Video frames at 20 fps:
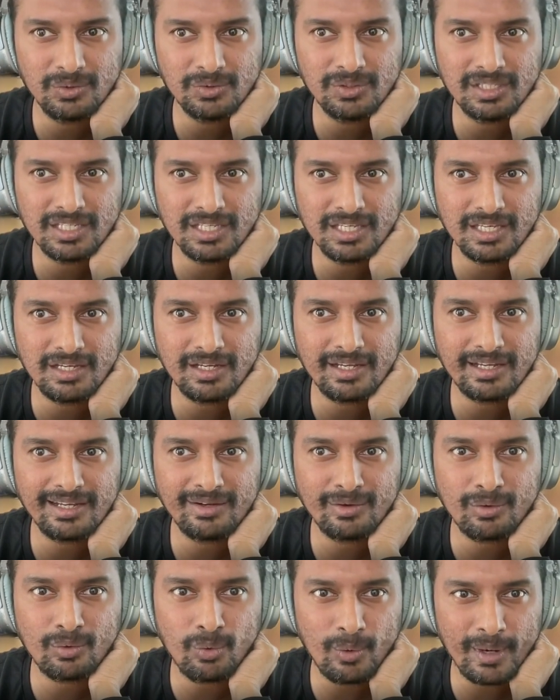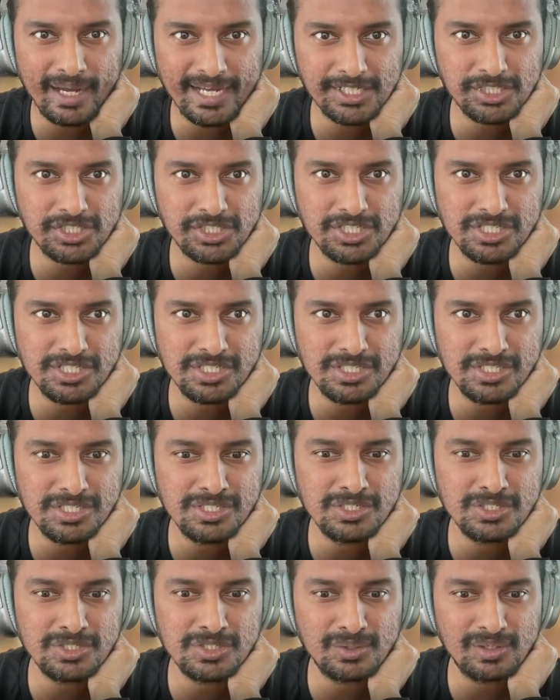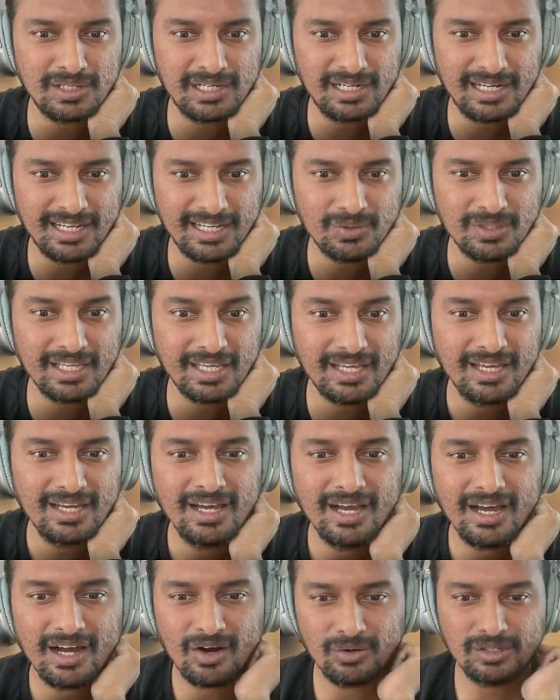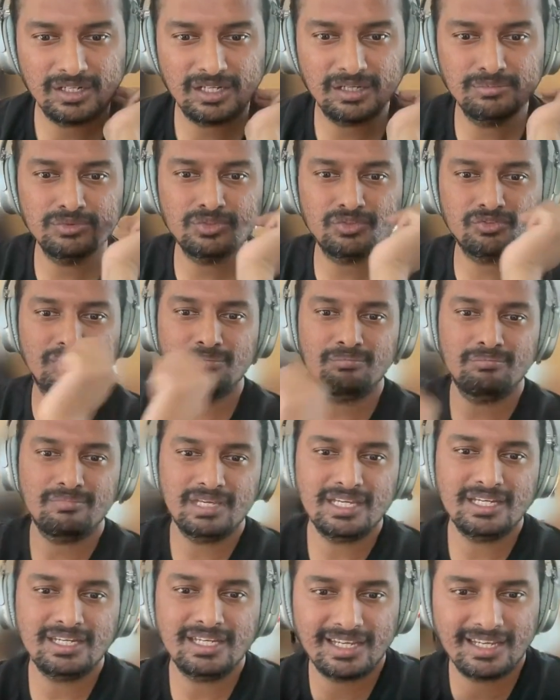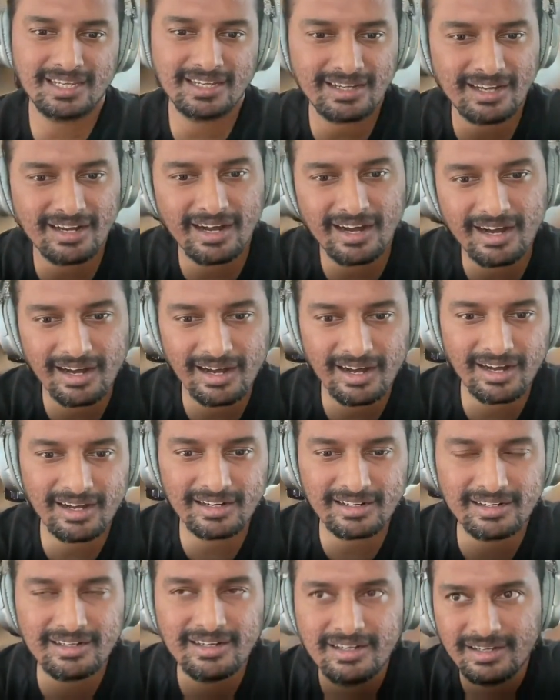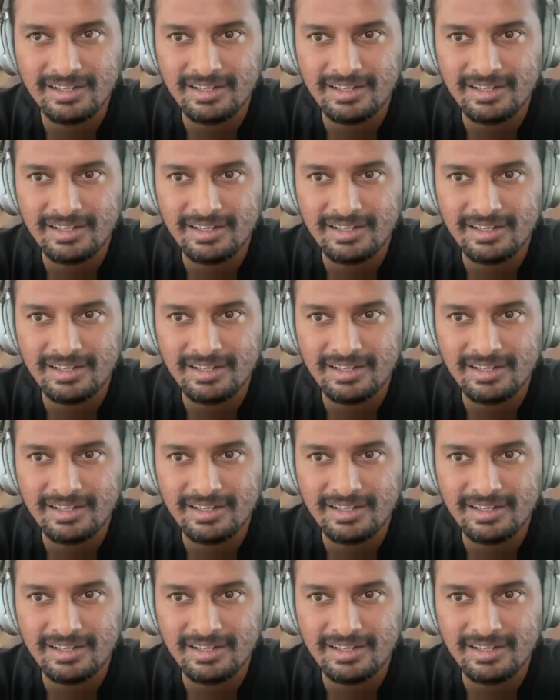the questions or like the outcomes of the meeting are